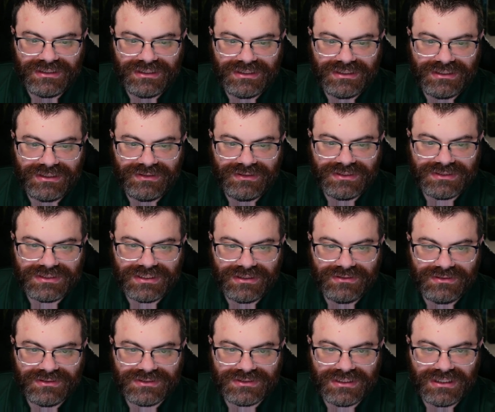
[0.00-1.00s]
and this
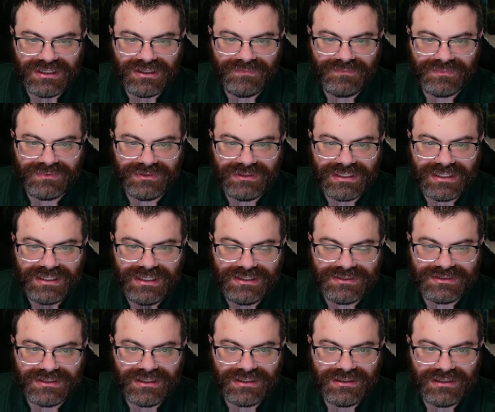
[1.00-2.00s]
nine looks up, and that
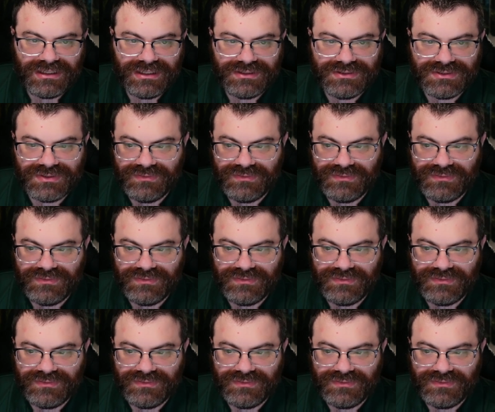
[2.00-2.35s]
eight's not nine.